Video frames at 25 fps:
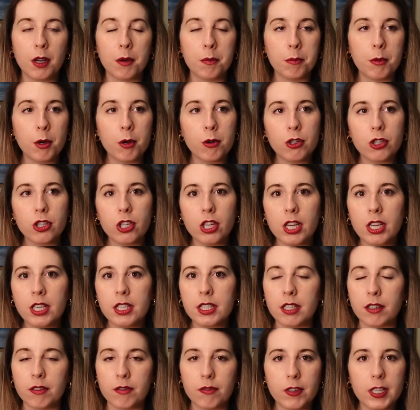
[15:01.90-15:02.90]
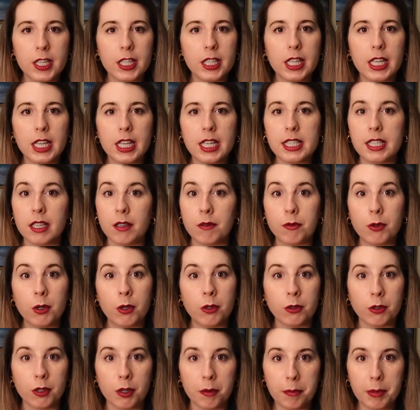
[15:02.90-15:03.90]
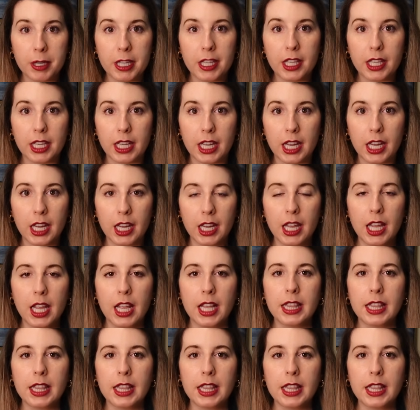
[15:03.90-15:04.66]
emotions and feelings and vulnerability